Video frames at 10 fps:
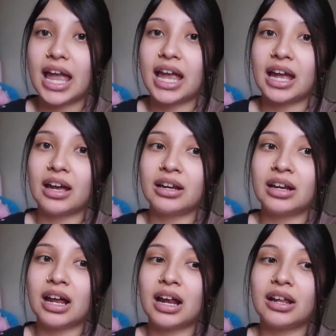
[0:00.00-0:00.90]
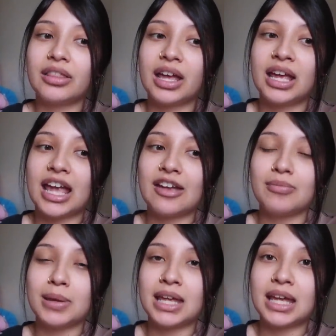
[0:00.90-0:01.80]
and uh, they gave
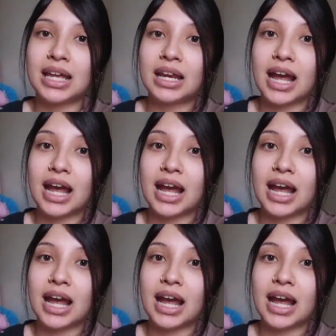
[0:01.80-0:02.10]
me an